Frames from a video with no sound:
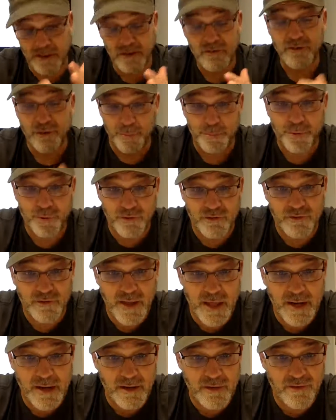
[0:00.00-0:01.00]
here's a
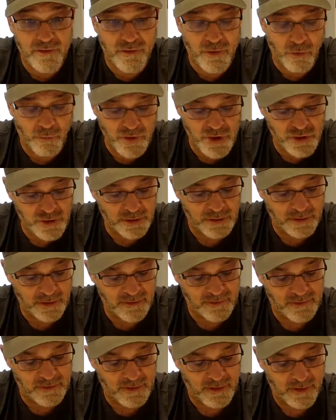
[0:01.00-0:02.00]
percentage, so we should
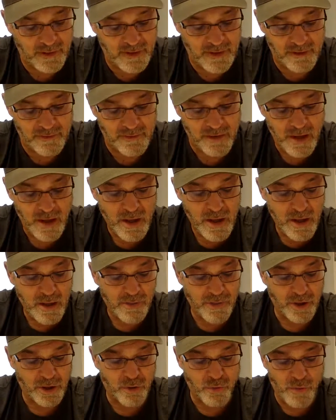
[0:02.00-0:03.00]
listen to this.
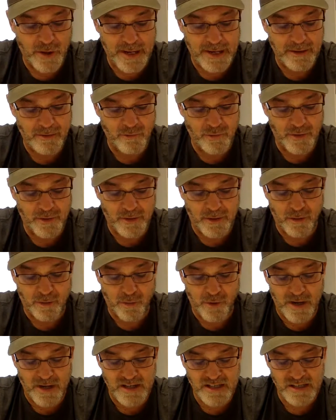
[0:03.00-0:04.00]
The grade with the
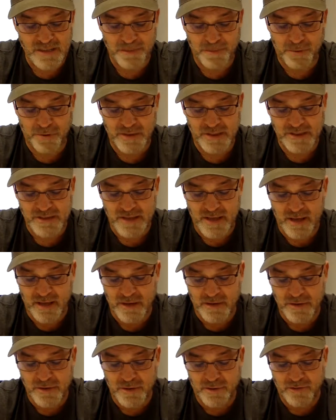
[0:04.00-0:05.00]
greatest
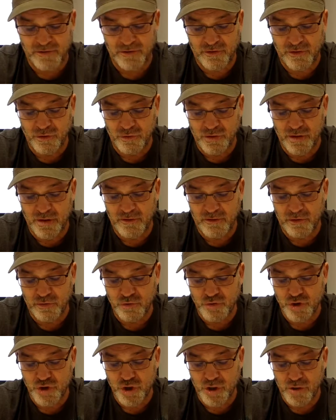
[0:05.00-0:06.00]
percentage of students
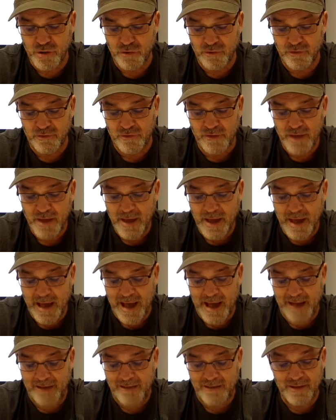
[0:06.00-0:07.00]
who chose
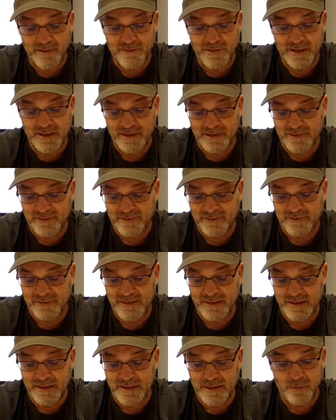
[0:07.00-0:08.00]
activity
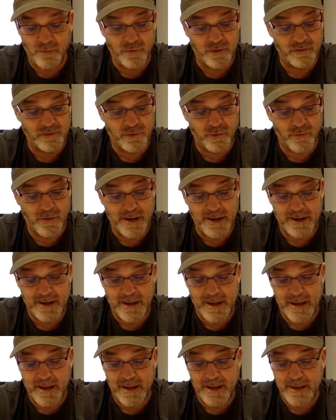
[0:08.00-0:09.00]
C was grade
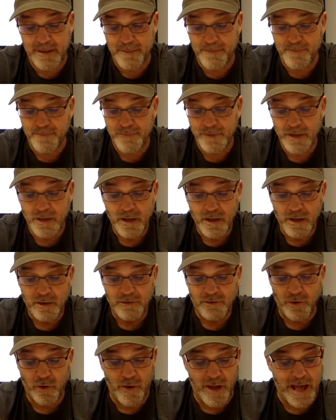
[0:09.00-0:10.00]
8.
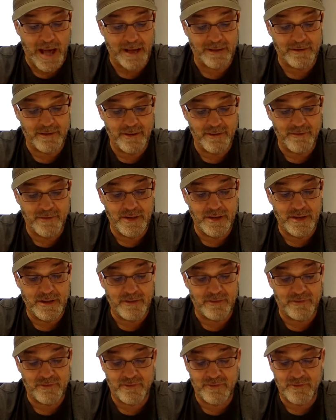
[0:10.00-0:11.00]
So
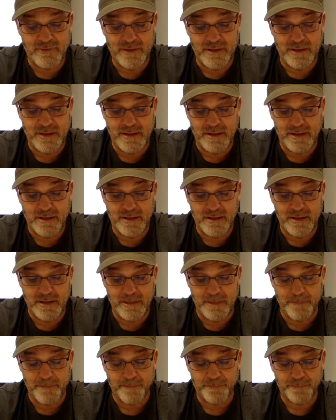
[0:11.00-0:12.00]
activity C,